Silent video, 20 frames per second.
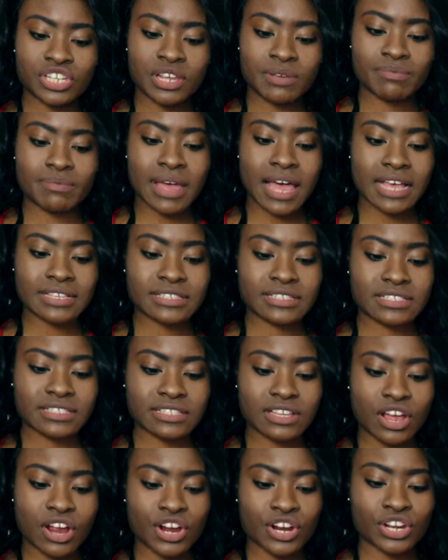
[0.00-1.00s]
Sheet
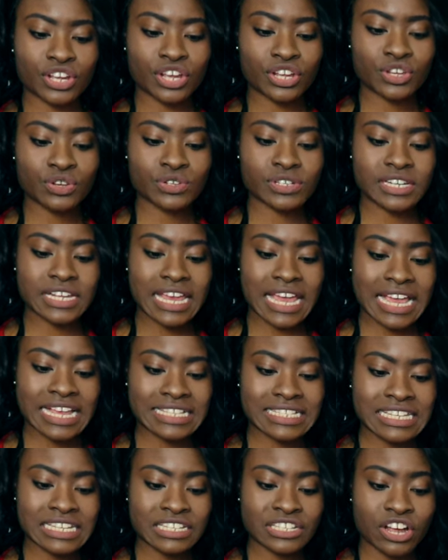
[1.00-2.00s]
masks are usually
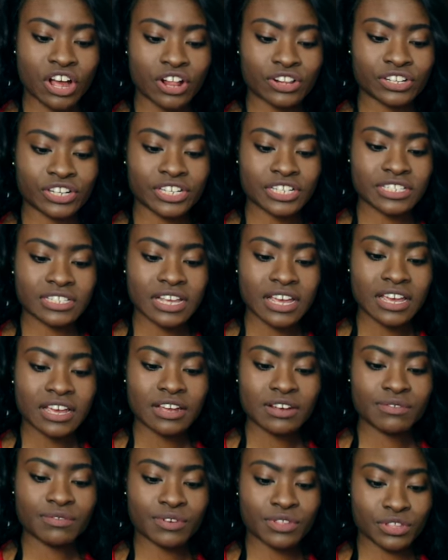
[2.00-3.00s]
$18
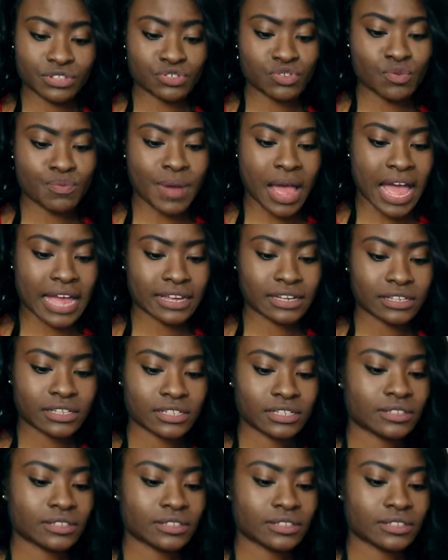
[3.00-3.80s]
for the two pack.